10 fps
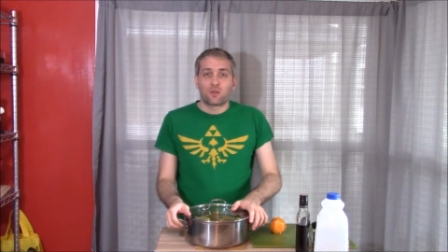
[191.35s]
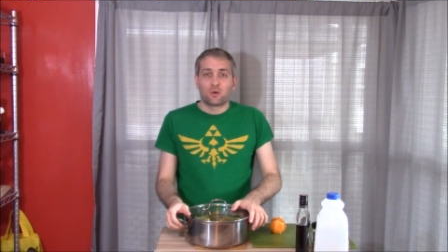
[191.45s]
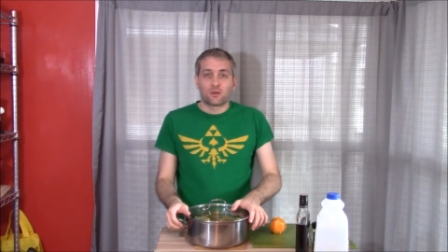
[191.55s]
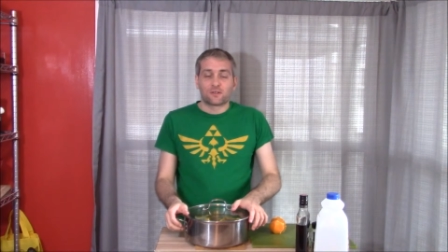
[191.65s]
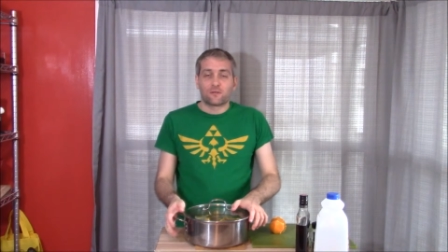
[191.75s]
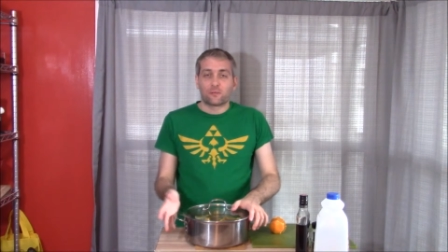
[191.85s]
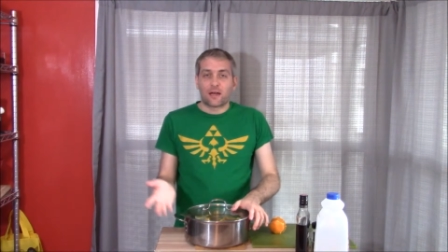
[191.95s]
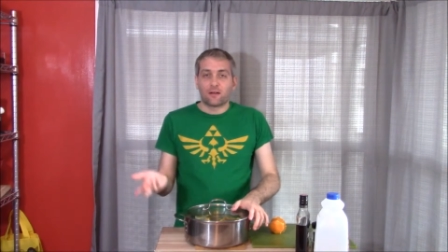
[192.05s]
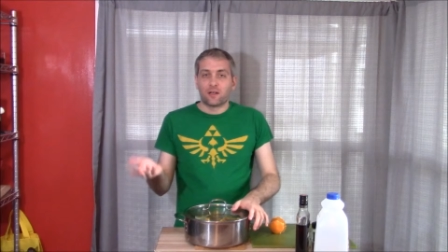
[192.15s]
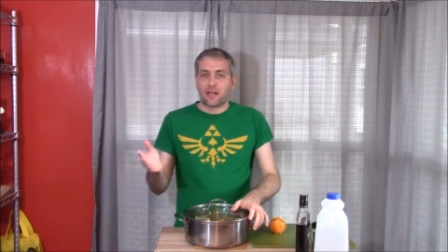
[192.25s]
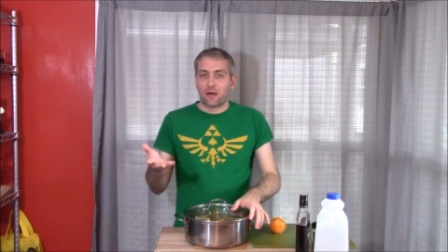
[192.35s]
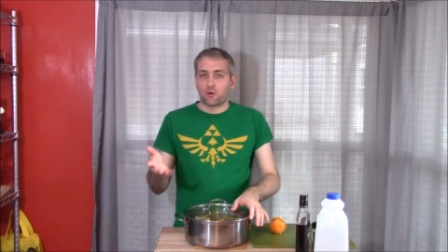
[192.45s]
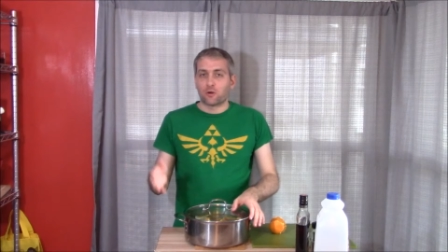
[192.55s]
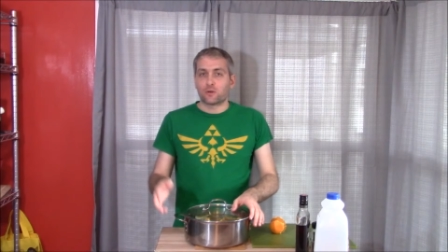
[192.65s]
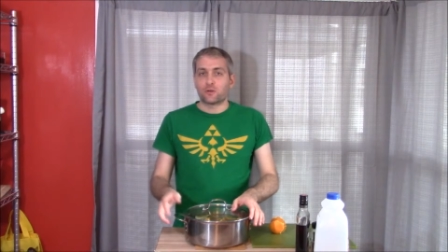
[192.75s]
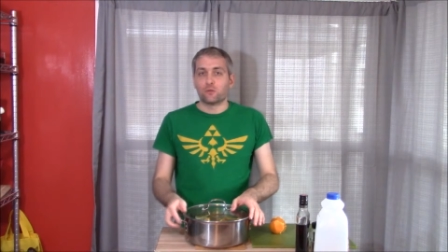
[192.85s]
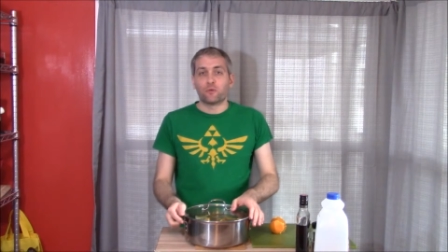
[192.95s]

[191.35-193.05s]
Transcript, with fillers: the course of about an hour or two